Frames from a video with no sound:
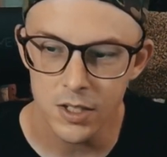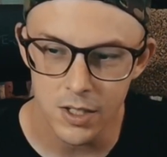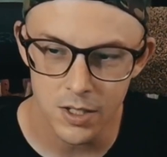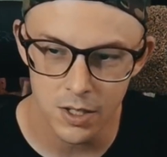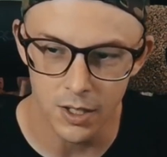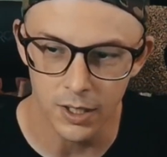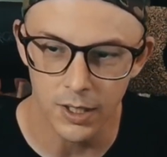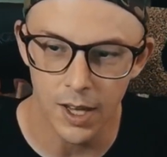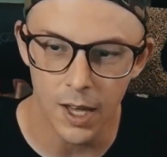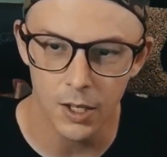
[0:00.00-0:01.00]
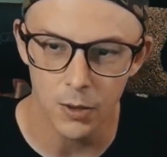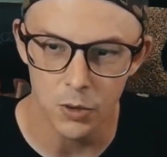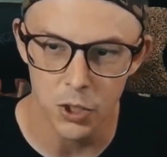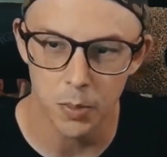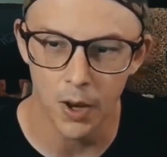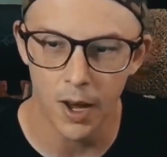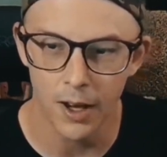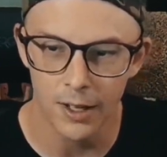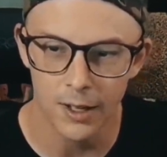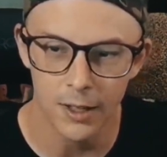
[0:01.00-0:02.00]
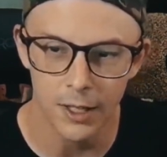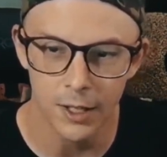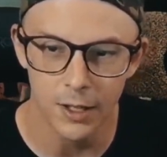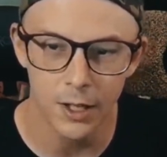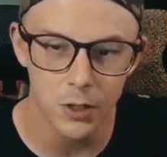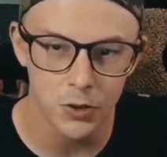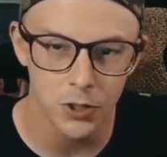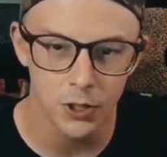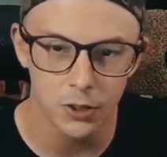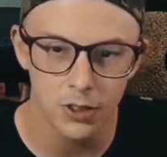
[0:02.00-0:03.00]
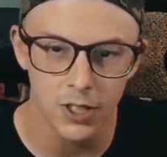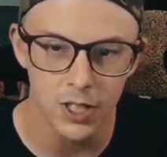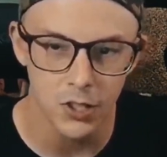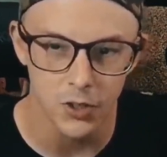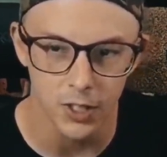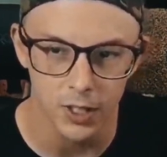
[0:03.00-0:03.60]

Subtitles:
is the Ghetto Spot in the Industrial District.